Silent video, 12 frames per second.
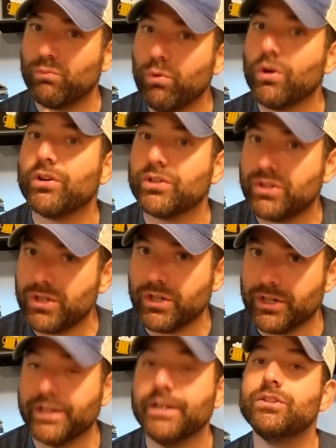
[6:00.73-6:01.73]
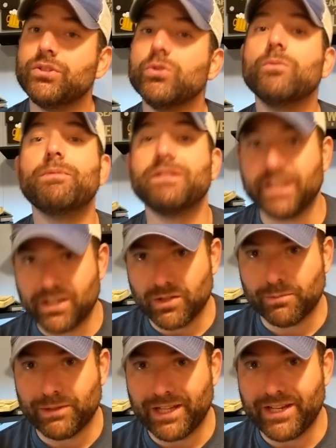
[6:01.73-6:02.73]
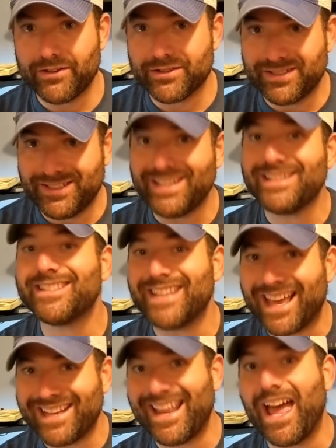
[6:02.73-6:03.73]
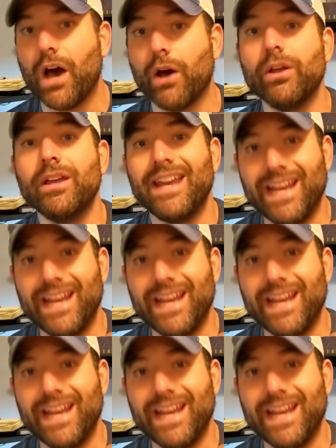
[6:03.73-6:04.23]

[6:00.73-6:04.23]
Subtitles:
were good. Two particular players did stand out